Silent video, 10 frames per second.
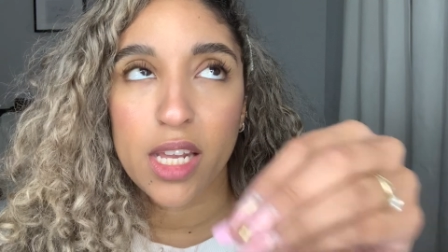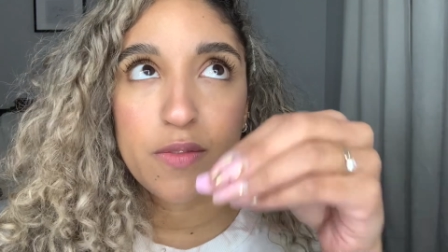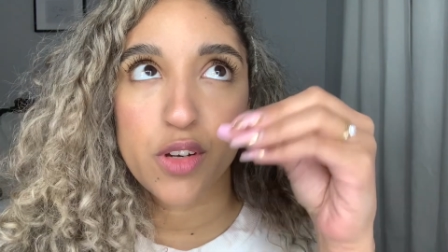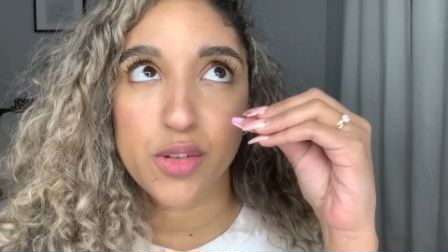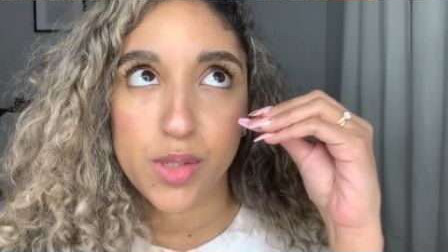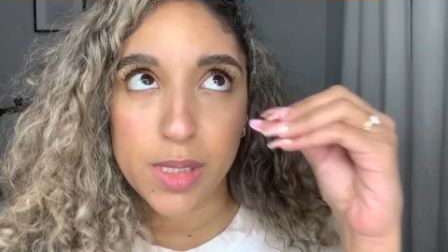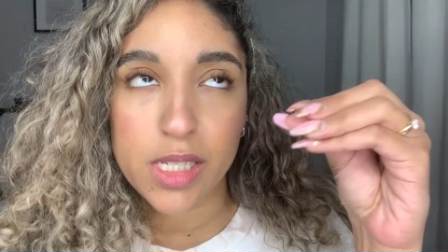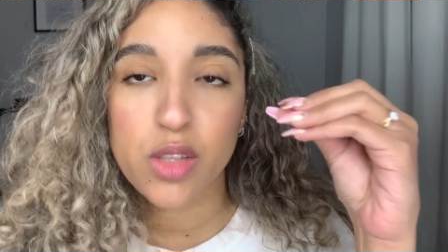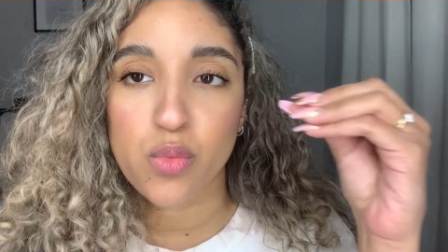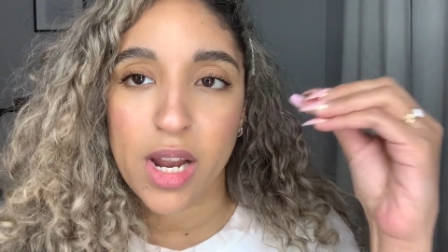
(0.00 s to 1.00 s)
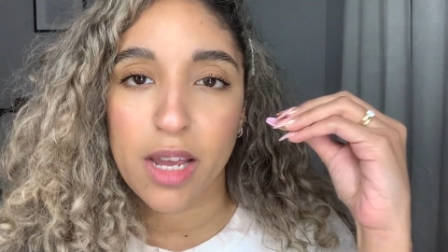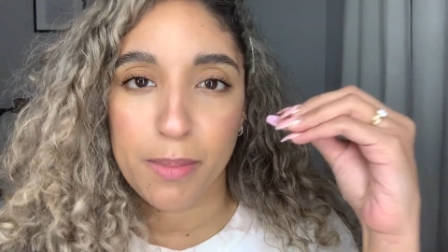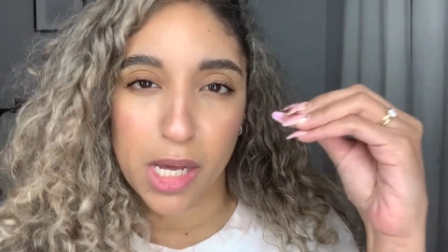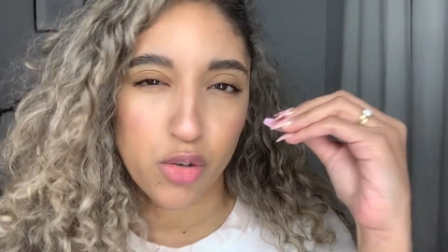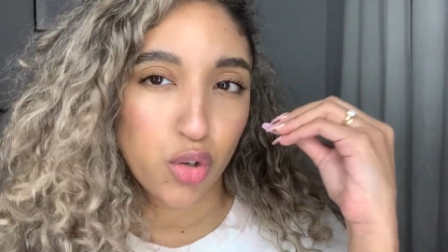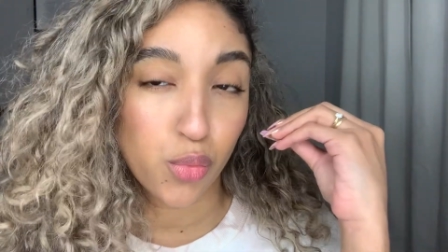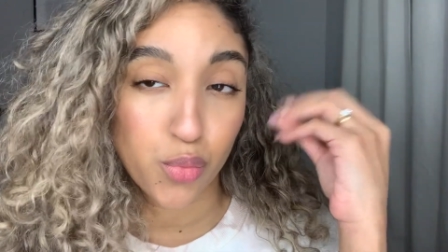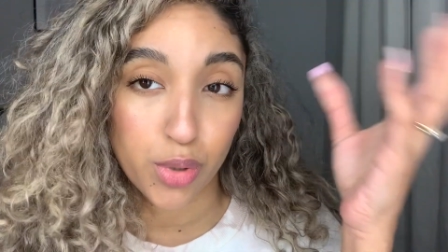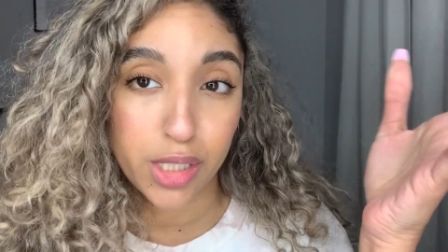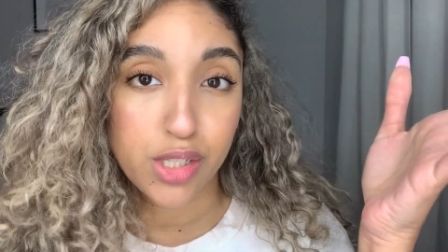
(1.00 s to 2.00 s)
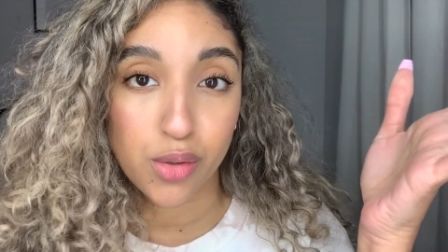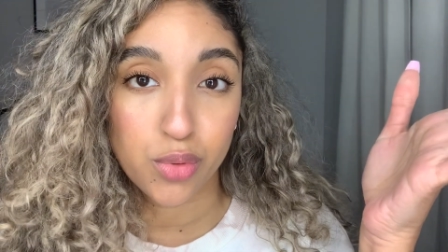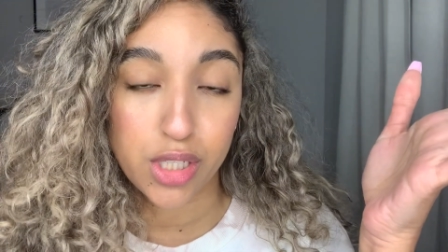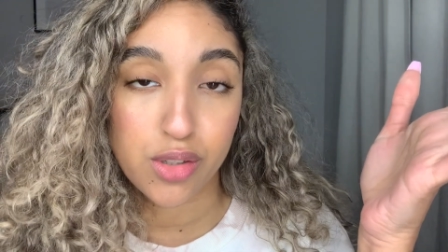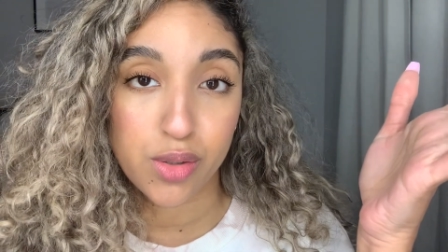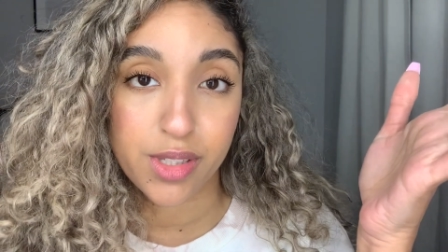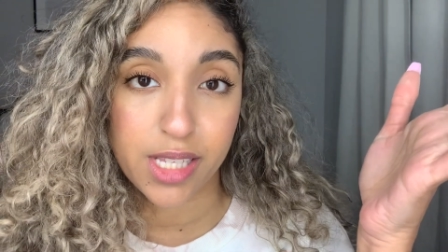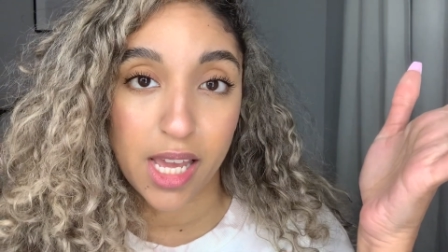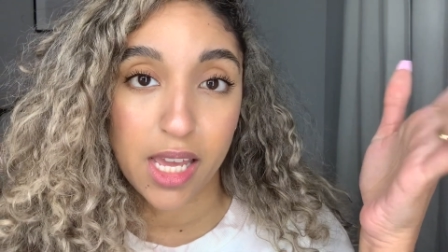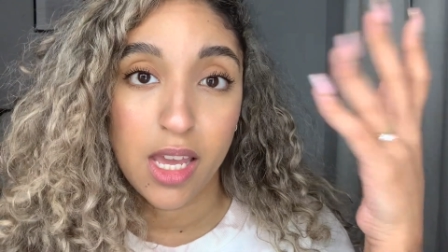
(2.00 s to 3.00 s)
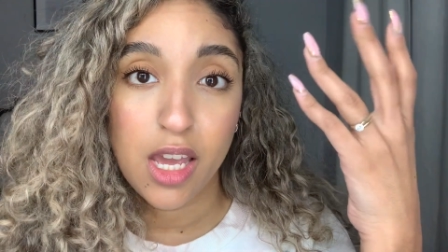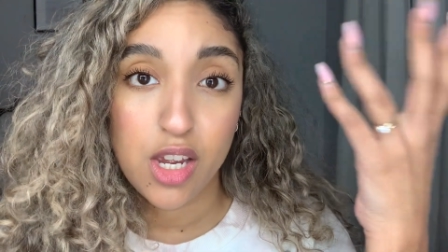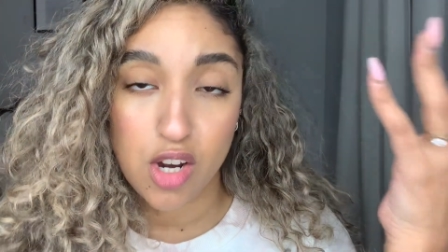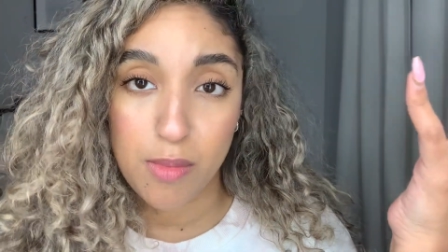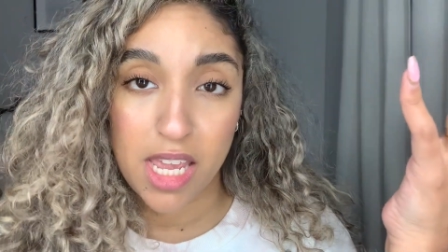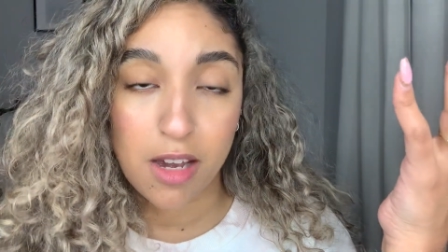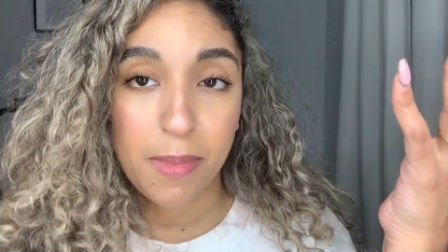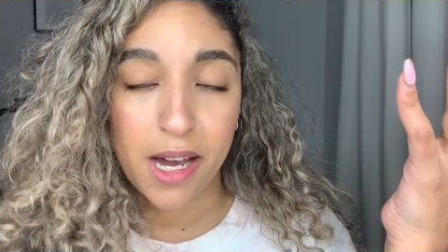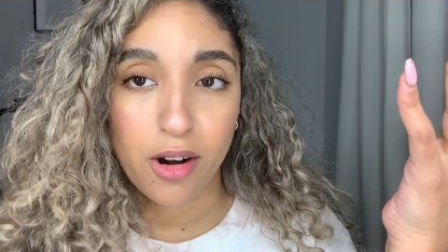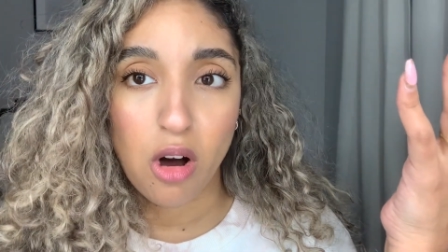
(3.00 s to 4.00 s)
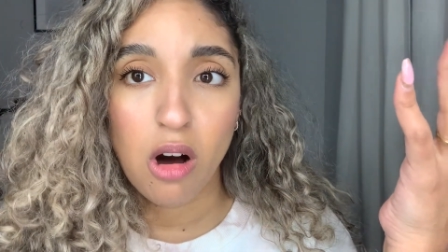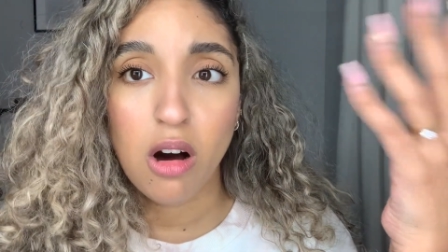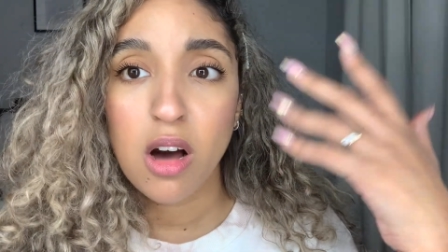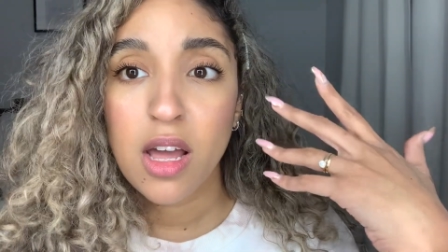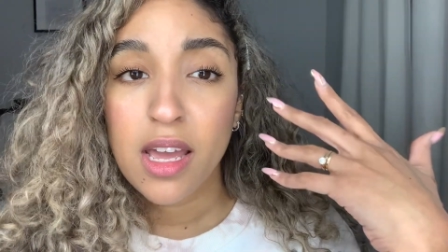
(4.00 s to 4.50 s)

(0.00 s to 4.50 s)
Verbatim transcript: And if you're using the right amount, you really don't need to set your makeup at all.